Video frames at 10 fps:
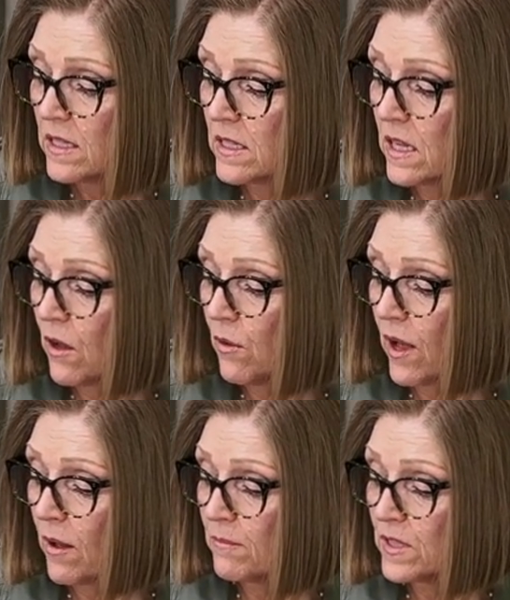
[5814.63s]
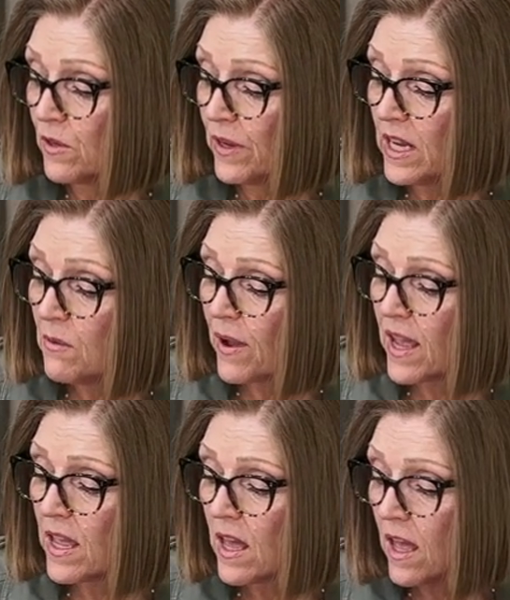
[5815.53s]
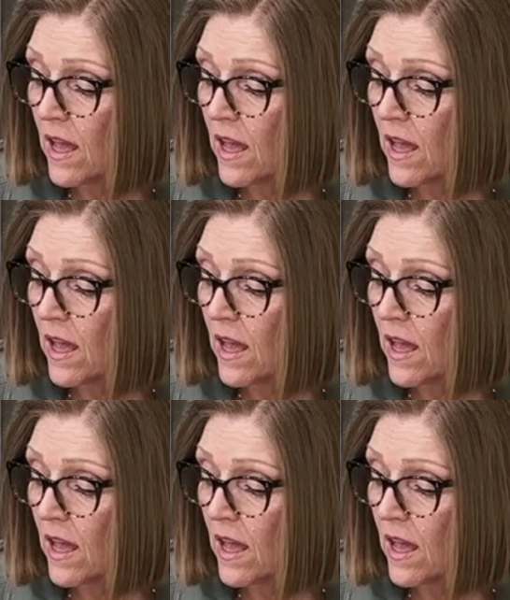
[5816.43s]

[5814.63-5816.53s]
So, anyway,